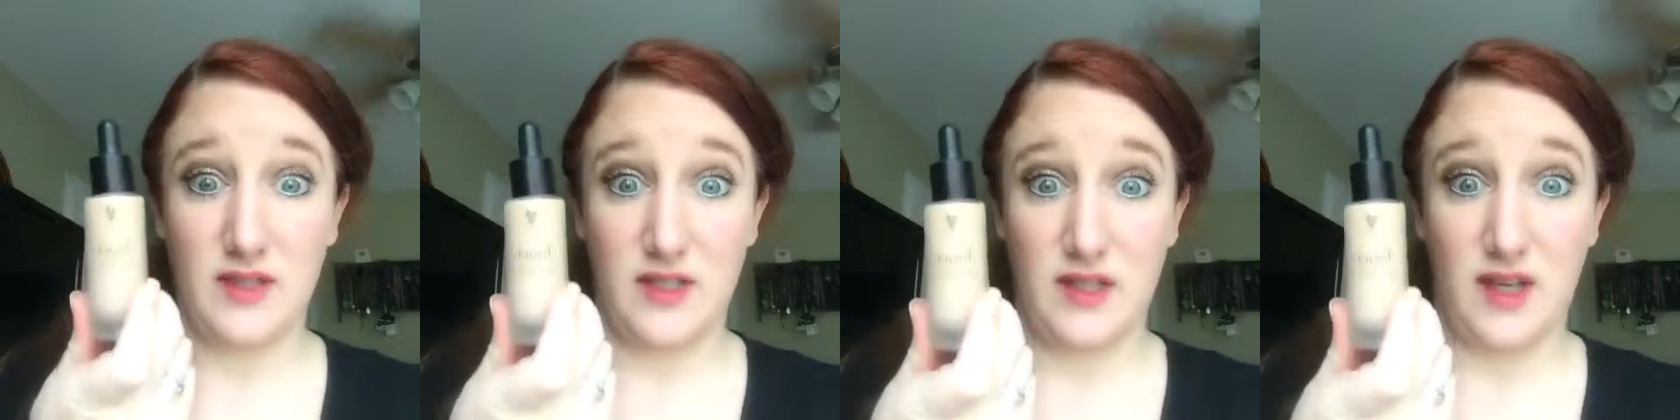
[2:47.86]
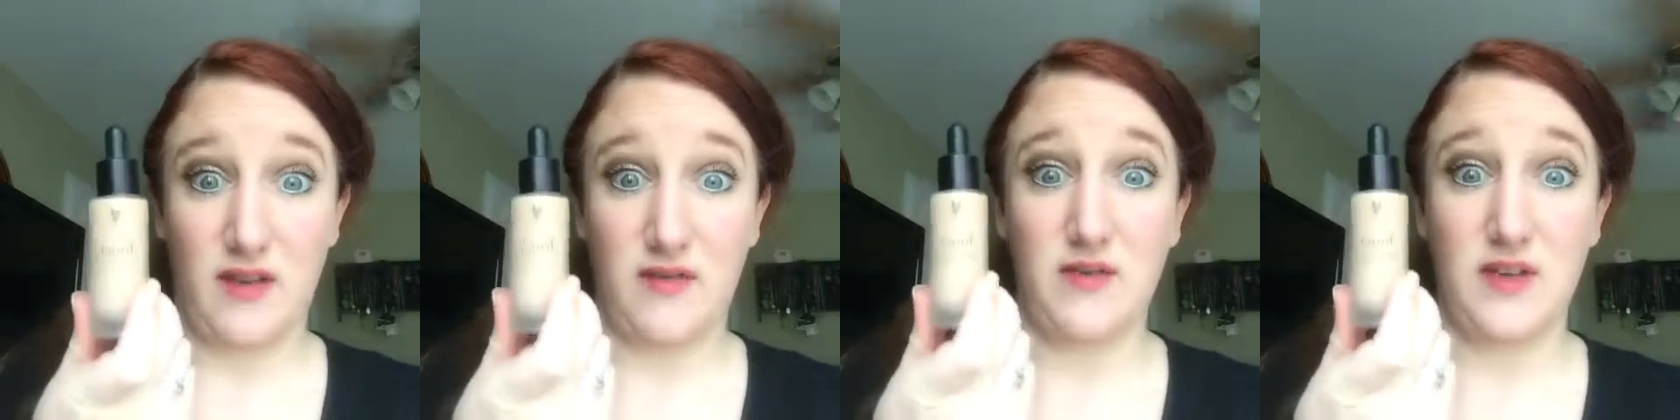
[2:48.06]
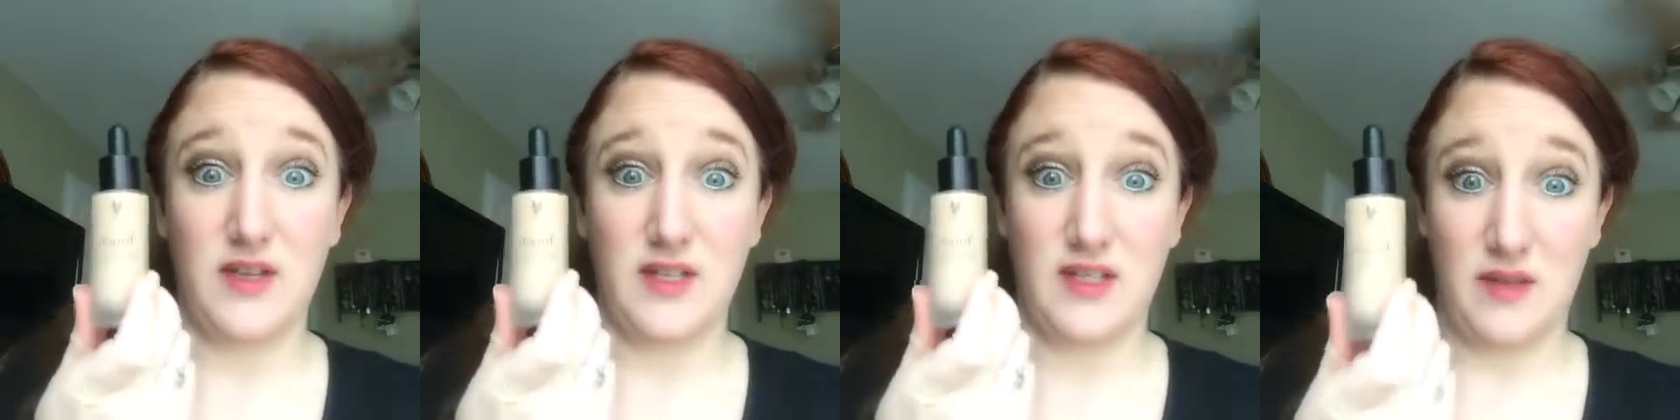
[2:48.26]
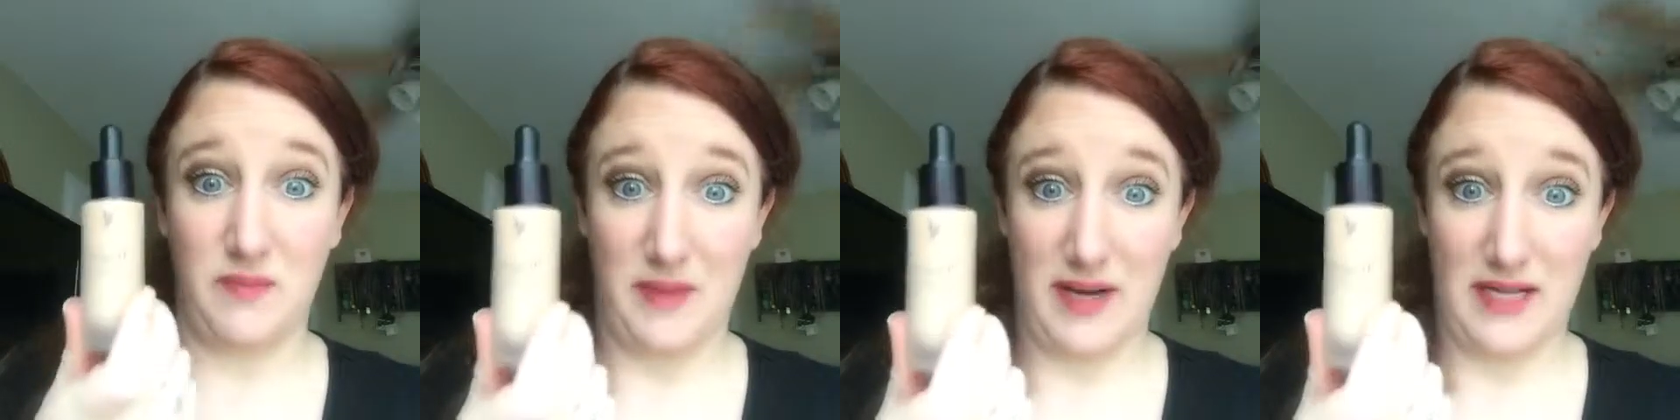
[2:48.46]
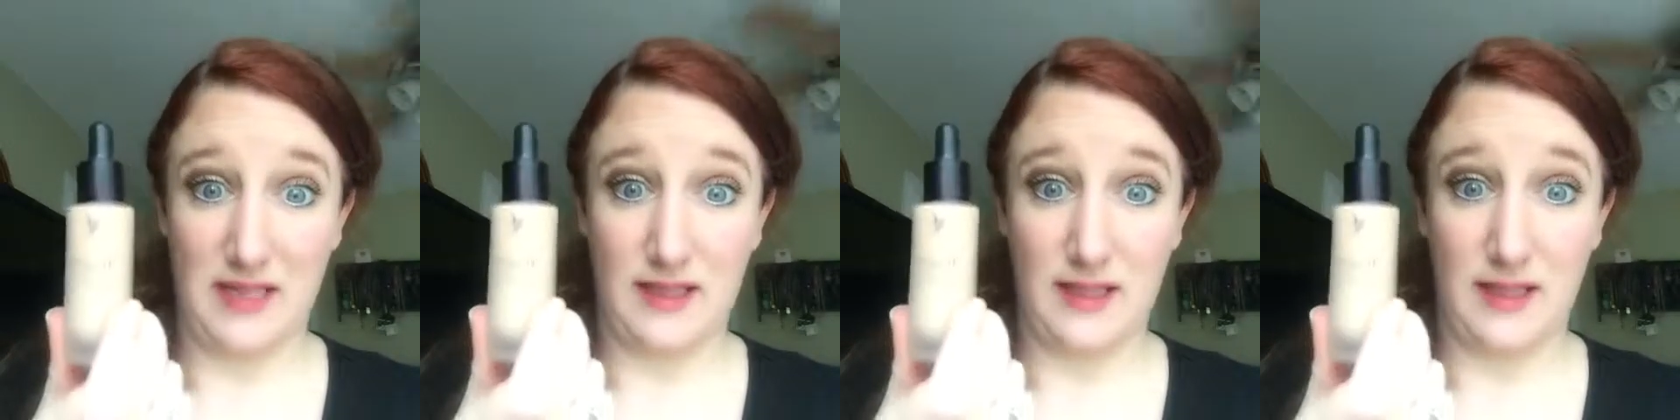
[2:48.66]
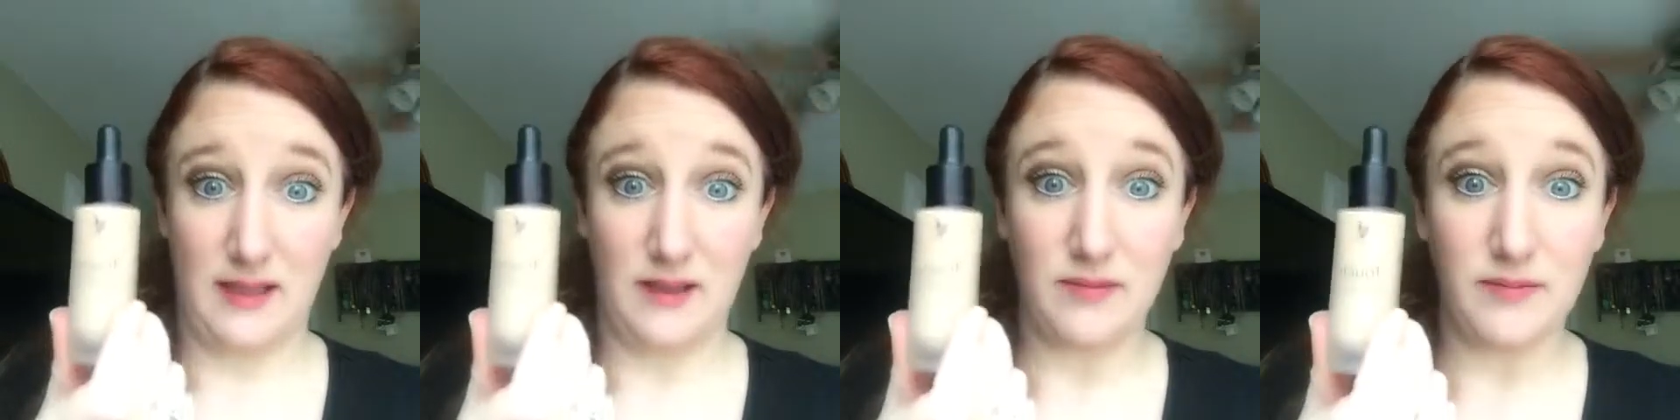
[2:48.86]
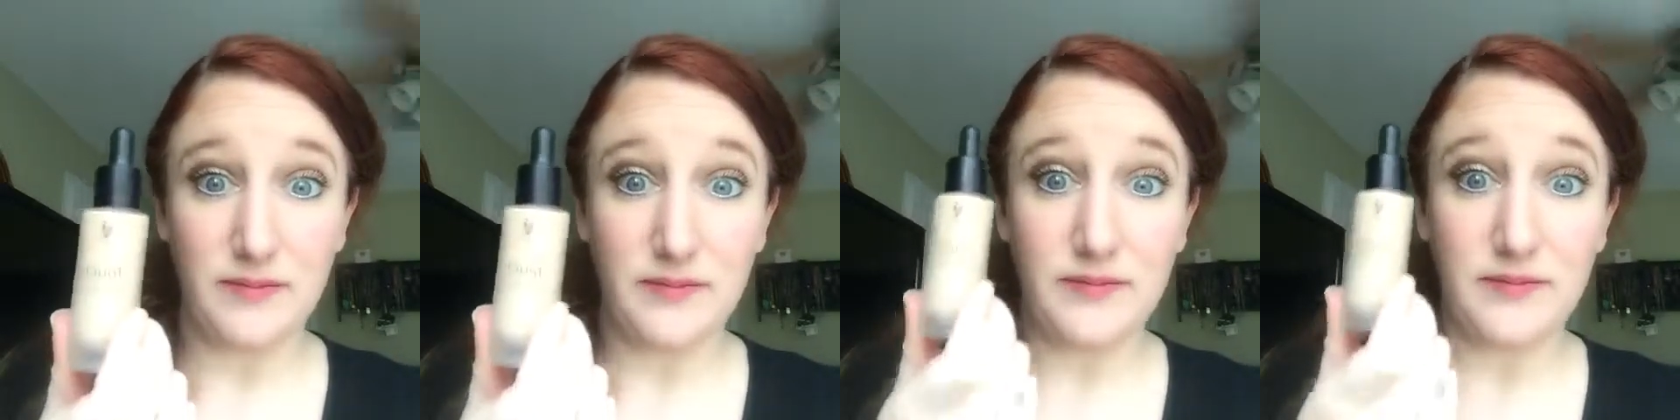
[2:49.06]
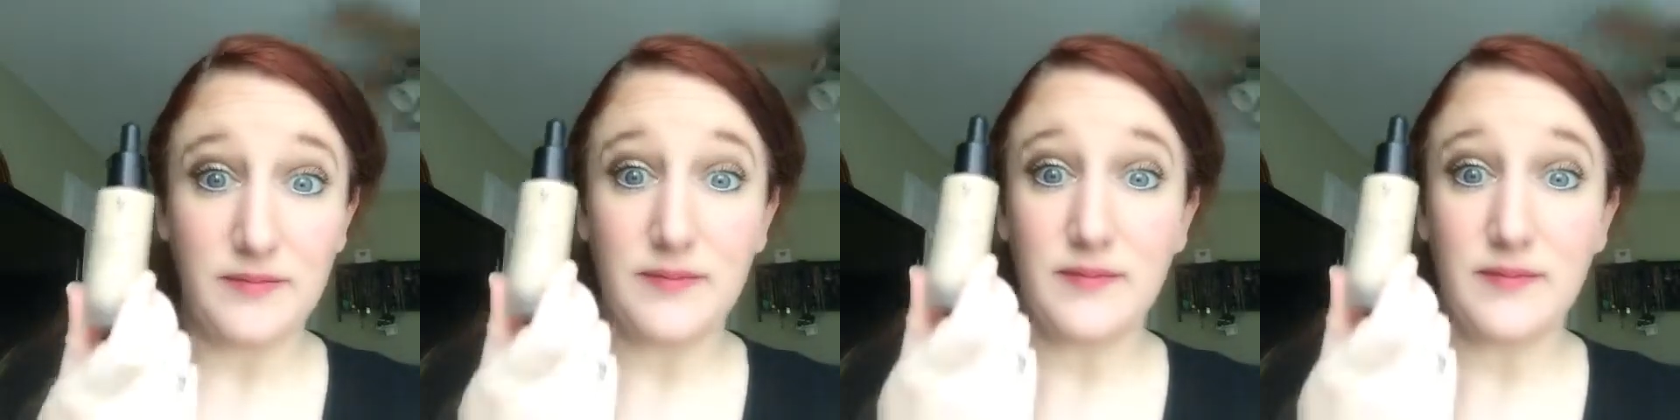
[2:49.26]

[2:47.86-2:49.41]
This stuff is amazing.